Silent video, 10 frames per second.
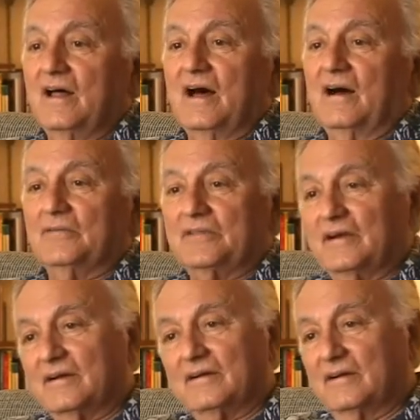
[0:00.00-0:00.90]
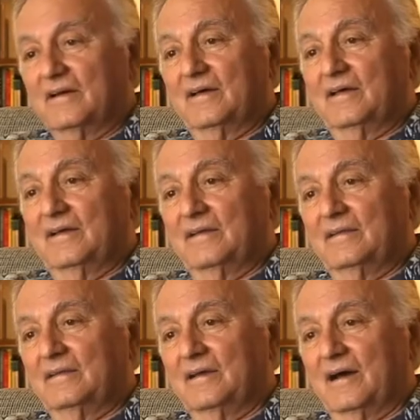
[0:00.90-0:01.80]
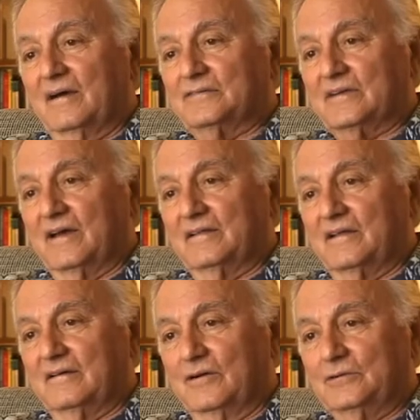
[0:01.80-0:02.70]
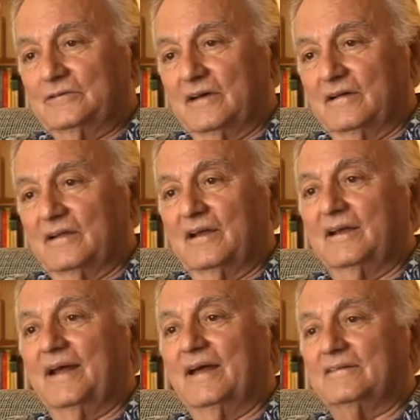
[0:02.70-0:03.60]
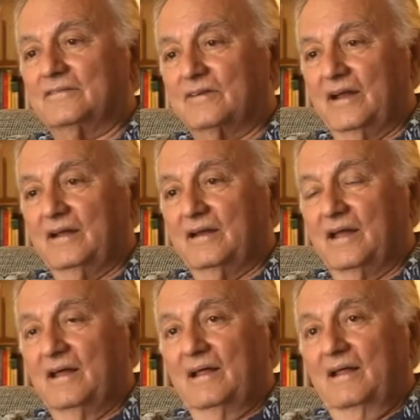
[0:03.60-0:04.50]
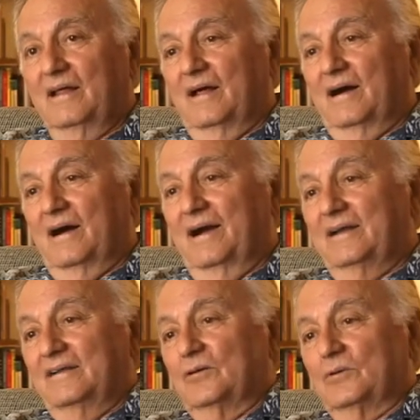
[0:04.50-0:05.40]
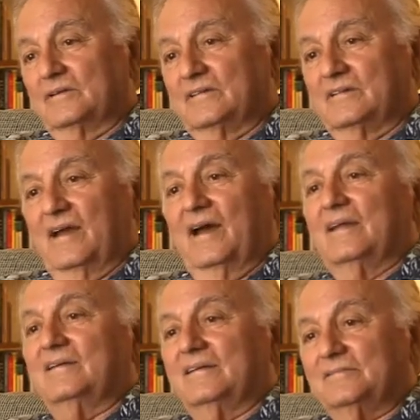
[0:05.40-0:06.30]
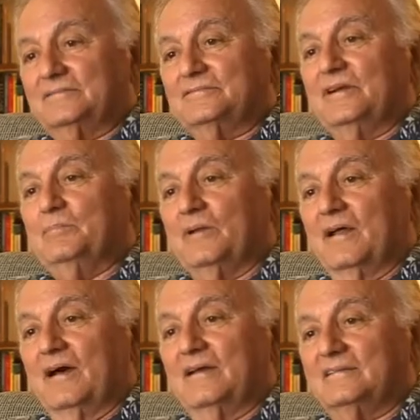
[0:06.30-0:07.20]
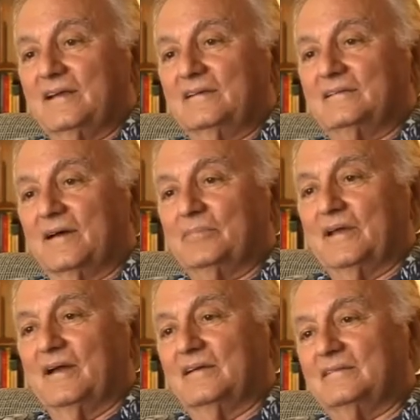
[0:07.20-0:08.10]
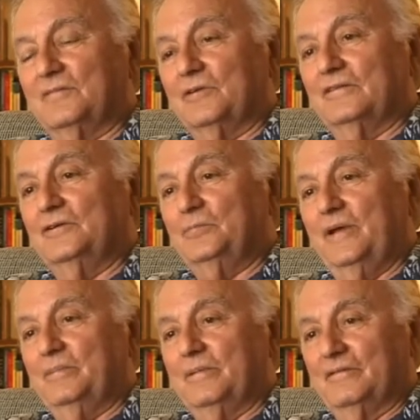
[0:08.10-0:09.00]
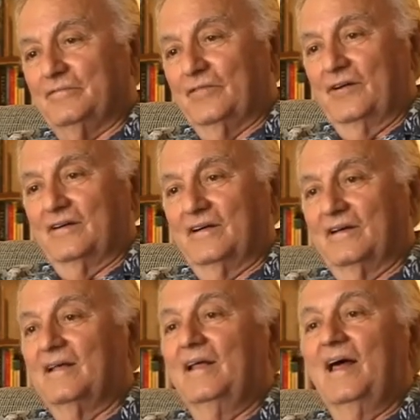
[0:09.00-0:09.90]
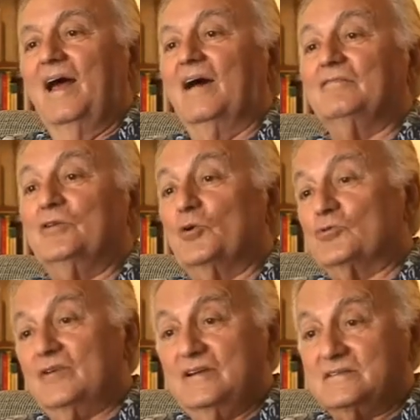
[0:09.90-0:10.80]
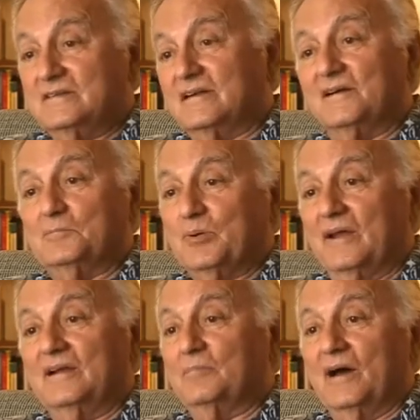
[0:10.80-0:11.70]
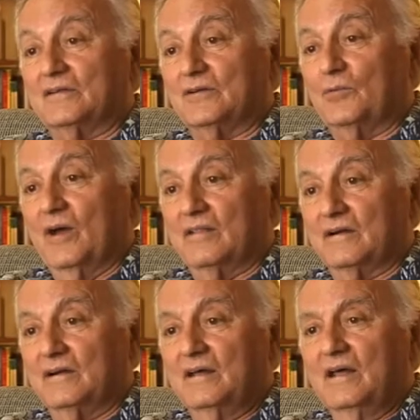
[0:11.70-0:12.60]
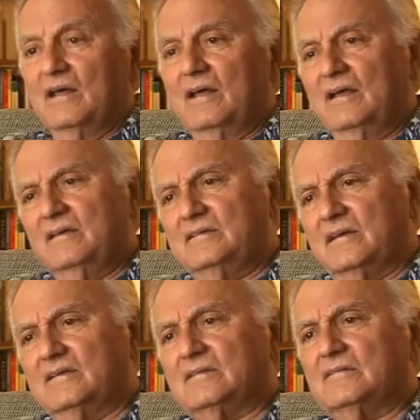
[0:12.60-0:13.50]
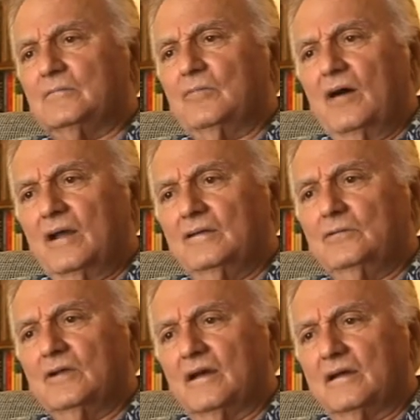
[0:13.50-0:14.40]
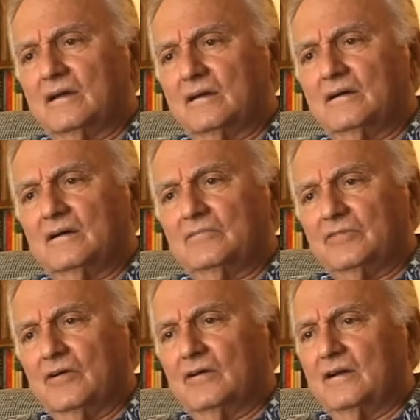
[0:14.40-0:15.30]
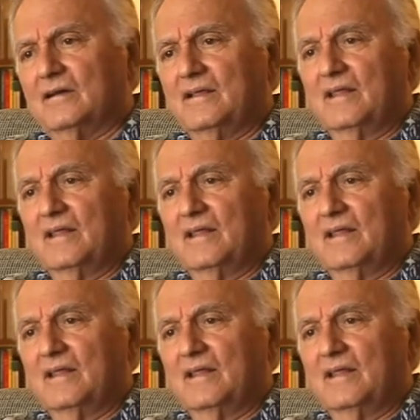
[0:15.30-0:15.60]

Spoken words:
out there outside the hotel, and it had to rain. I didn't know what to say. I had to reply, say something. I said, well, you people in Florida have no reason to complain about the weather. He says, why, you like Florida?